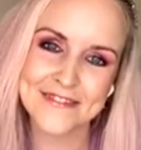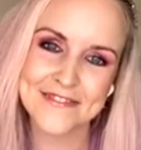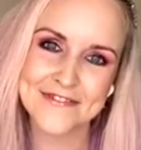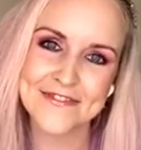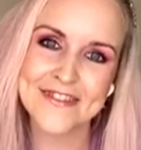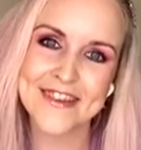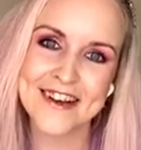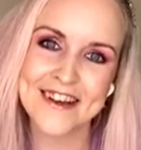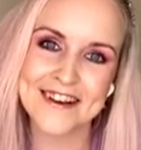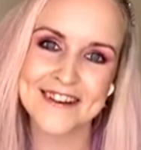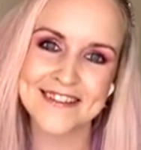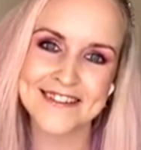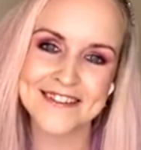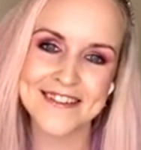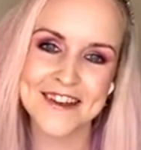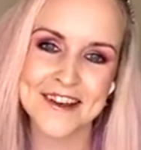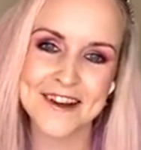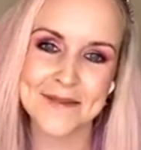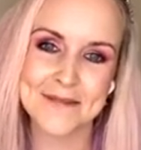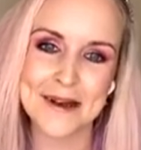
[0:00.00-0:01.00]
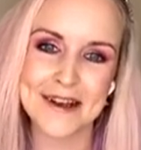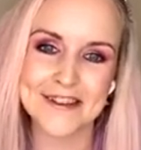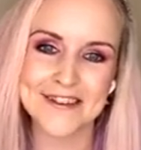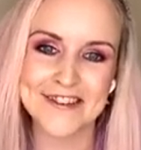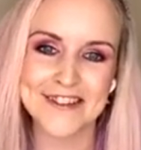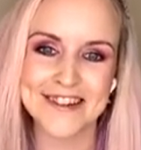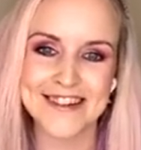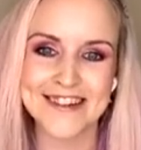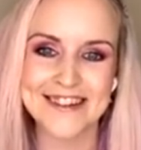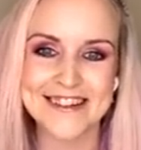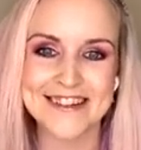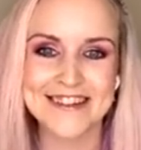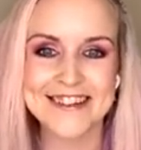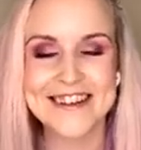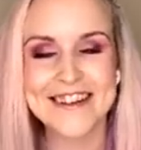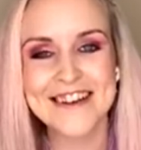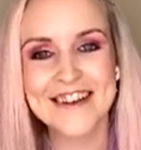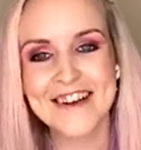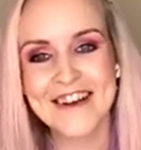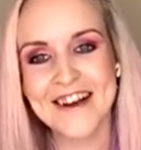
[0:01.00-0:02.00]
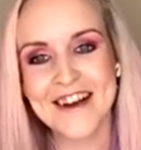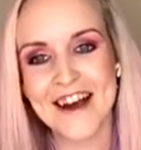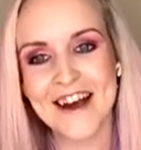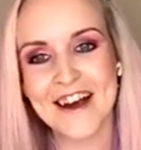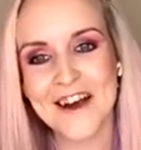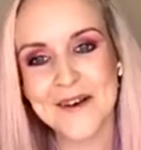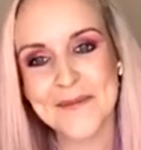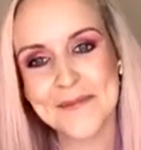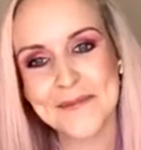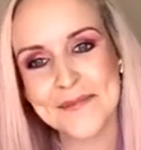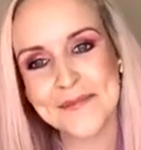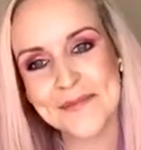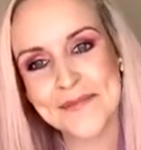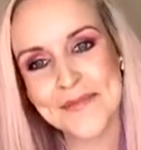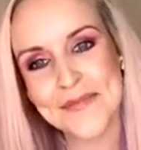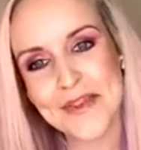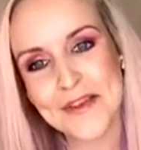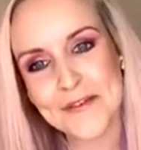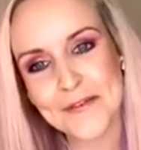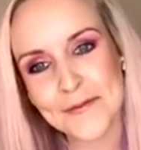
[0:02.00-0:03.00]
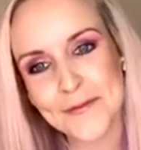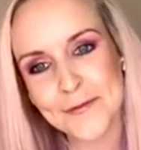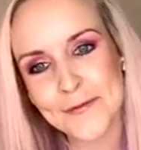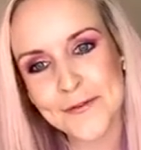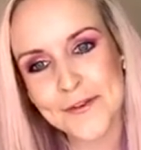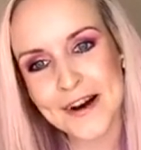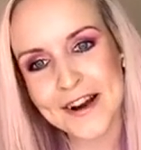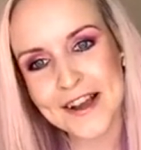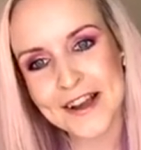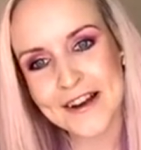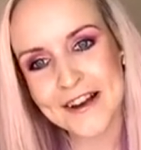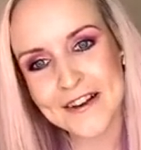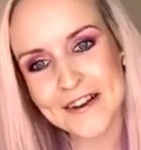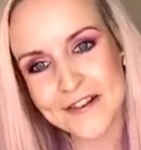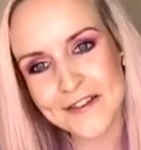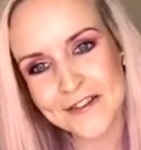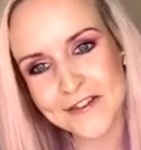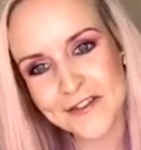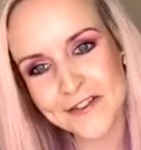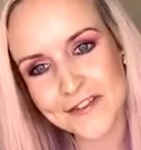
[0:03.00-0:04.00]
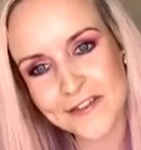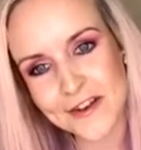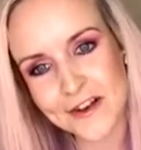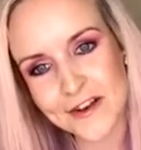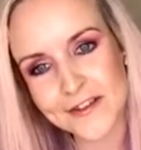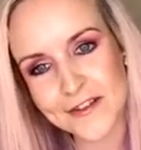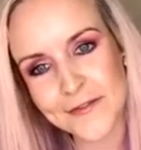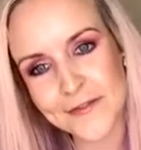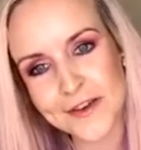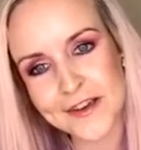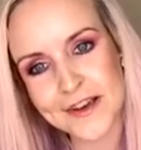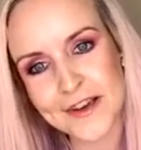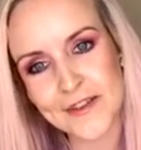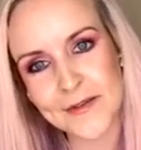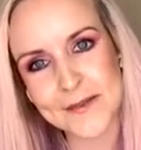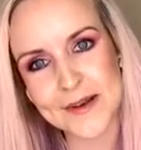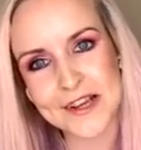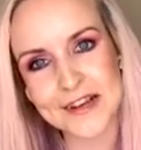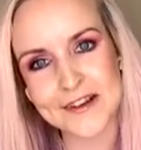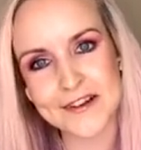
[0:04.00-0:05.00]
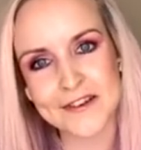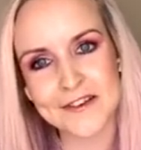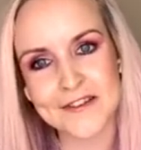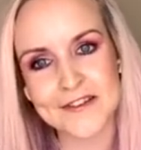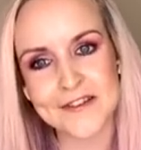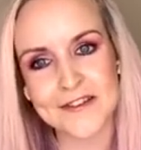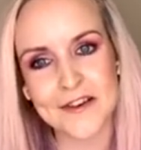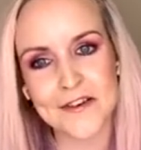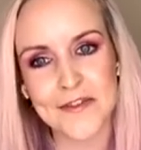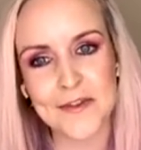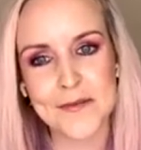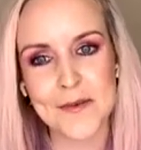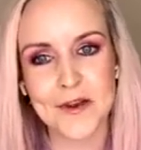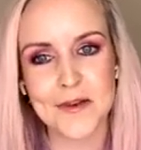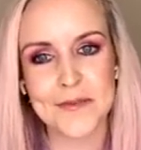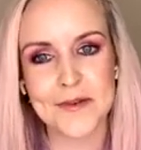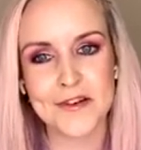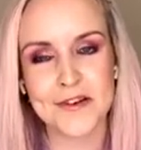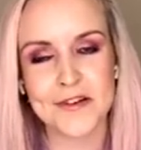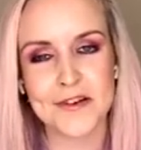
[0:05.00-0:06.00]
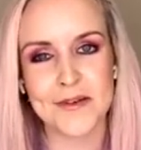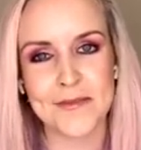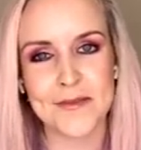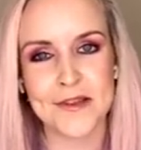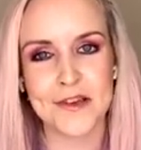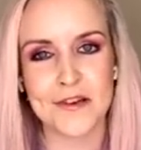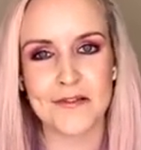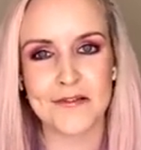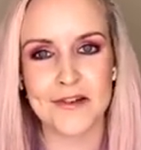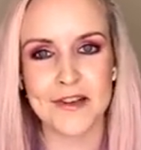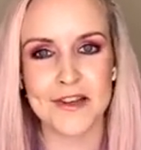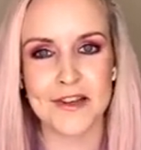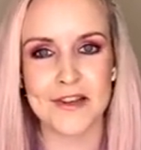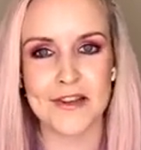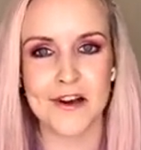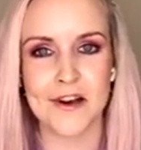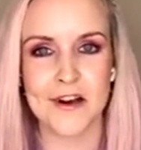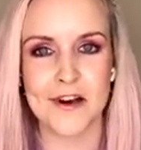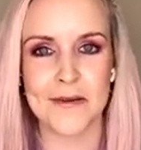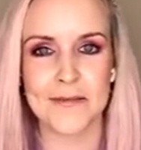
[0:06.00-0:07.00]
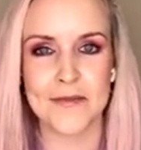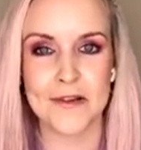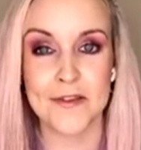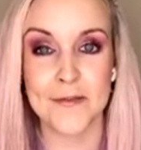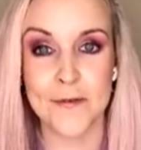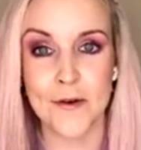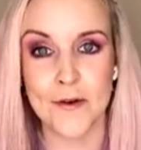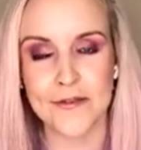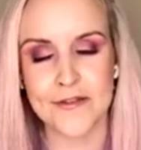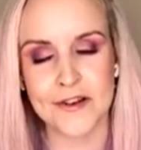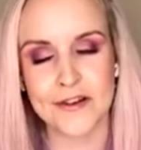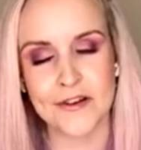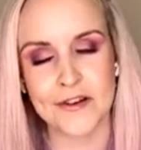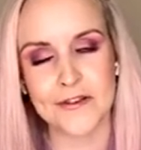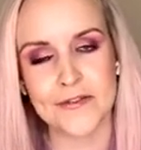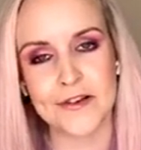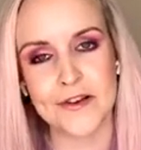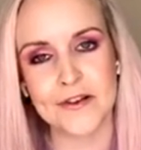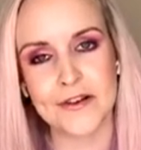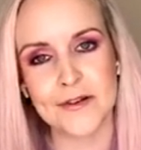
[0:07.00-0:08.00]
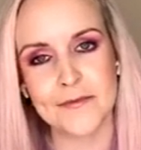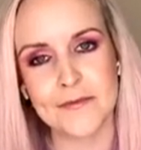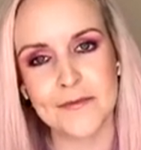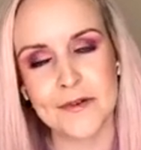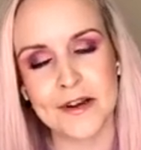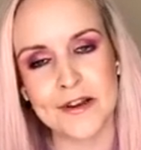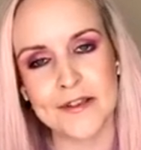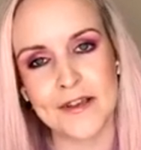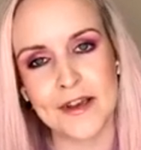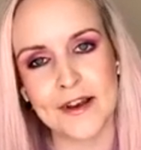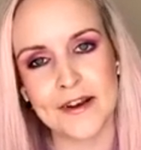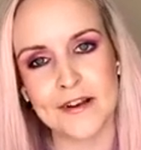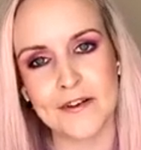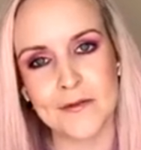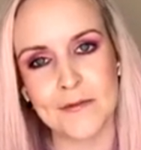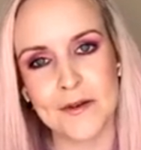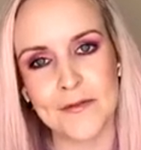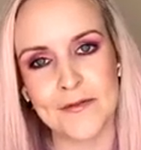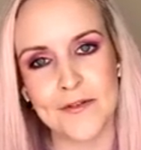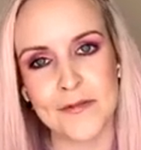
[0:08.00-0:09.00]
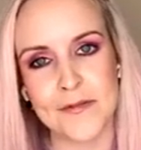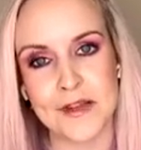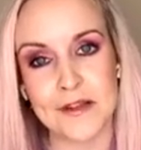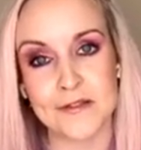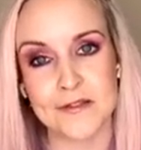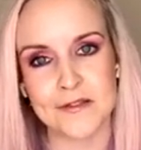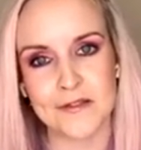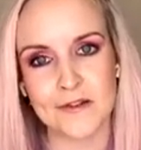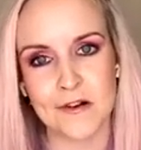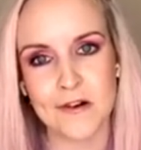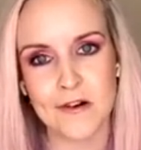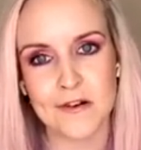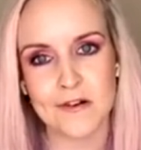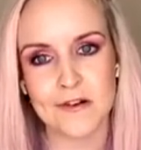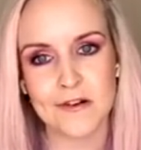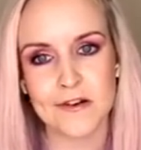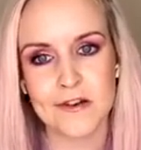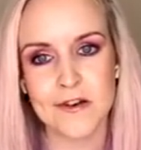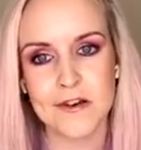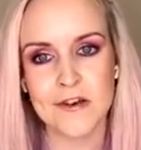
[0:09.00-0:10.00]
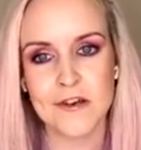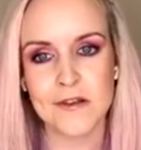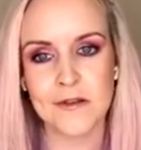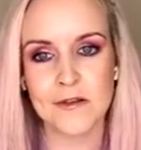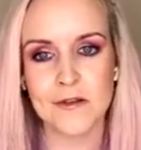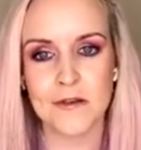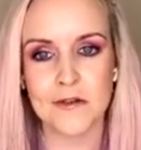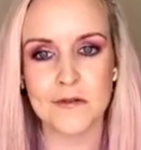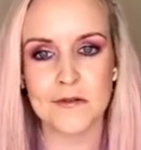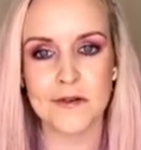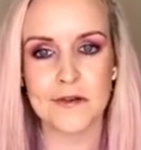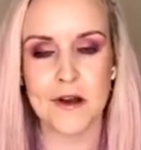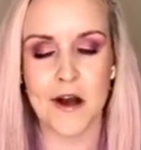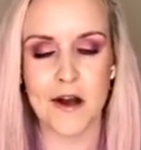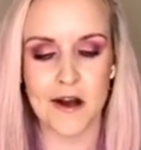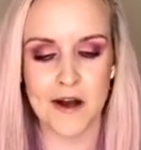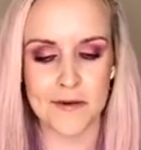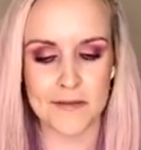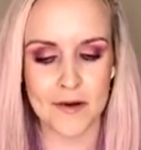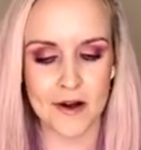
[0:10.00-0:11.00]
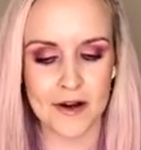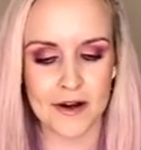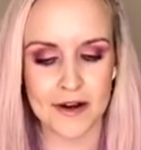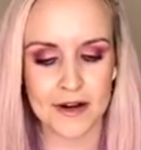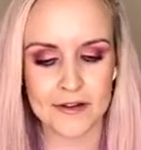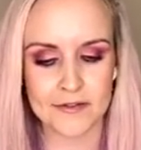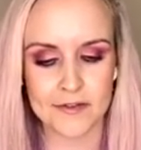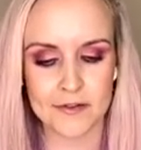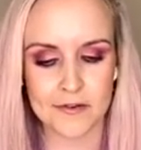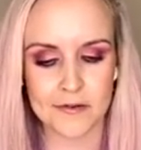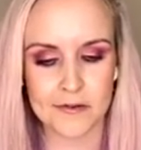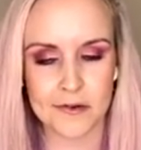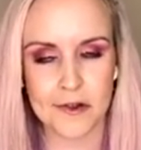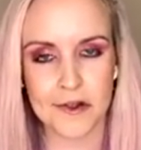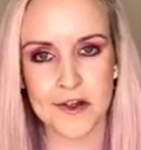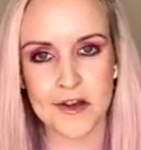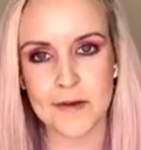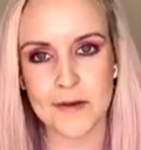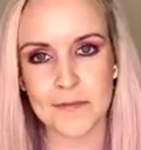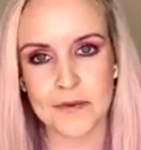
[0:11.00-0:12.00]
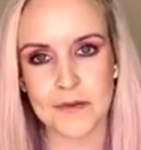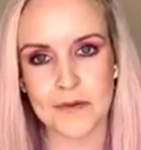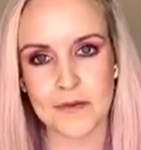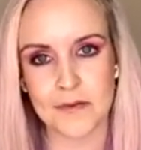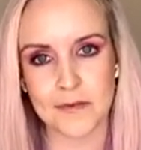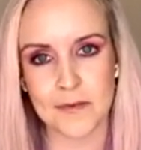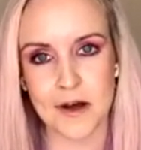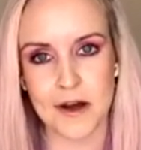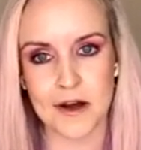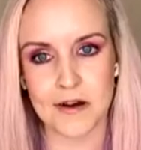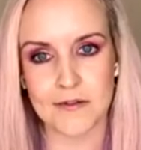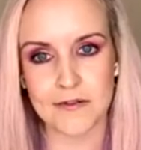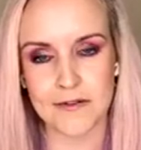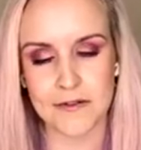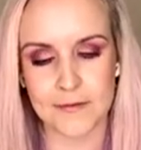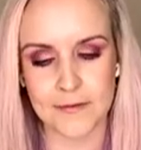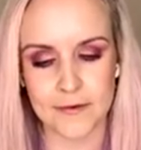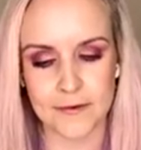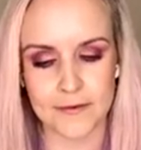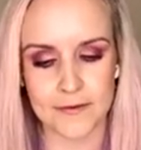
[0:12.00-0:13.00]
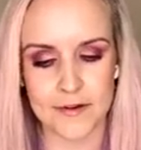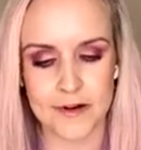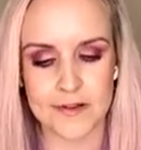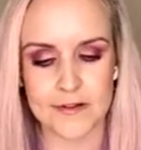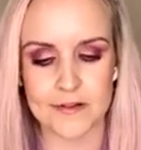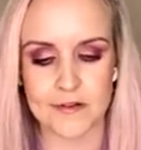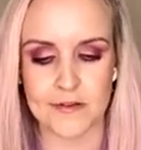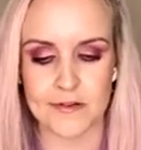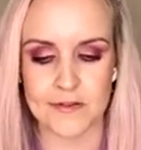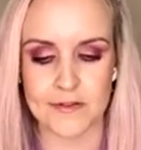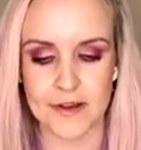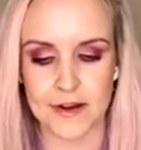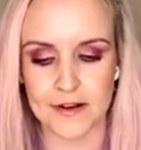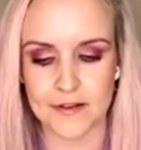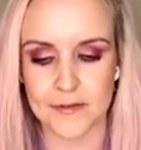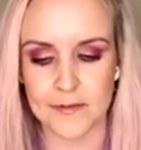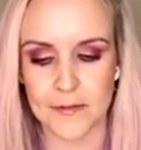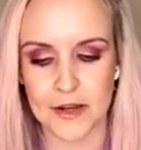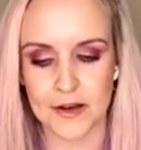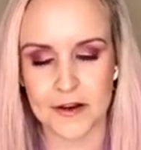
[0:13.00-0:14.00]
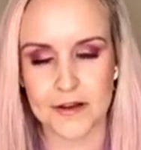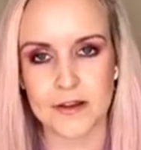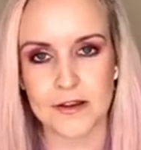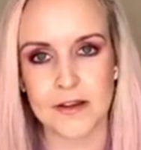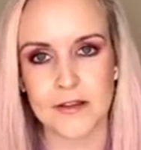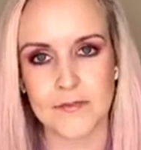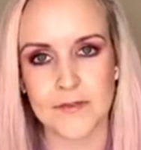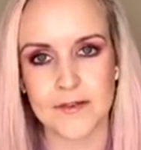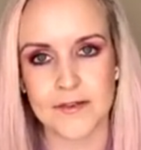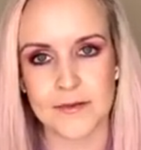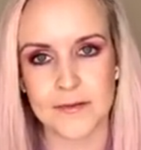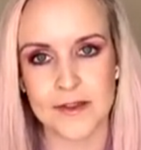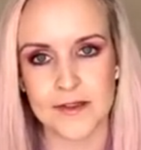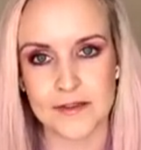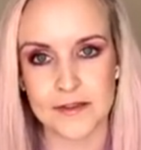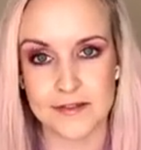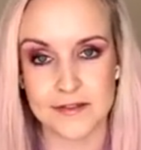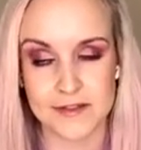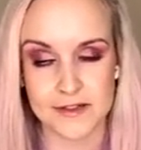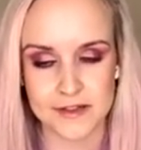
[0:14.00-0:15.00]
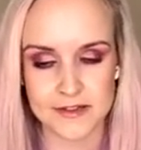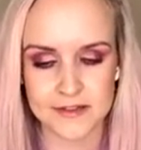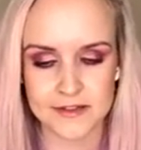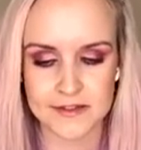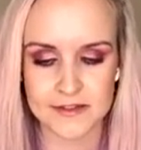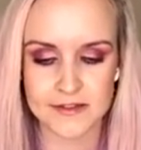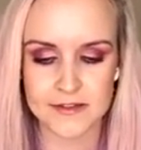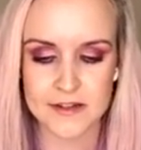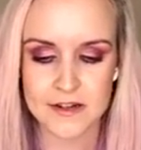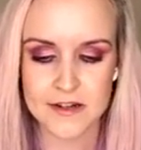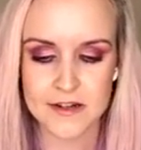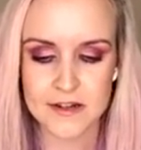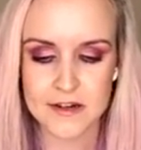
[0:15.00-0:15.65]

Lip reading: Yeah, same actually. Freya just asked if you can get them in England. At the moment, I'm the only, as far as I know, the only retailer with them in stock. So I do ship as well. So feel free to contact me. I can give you some assistance.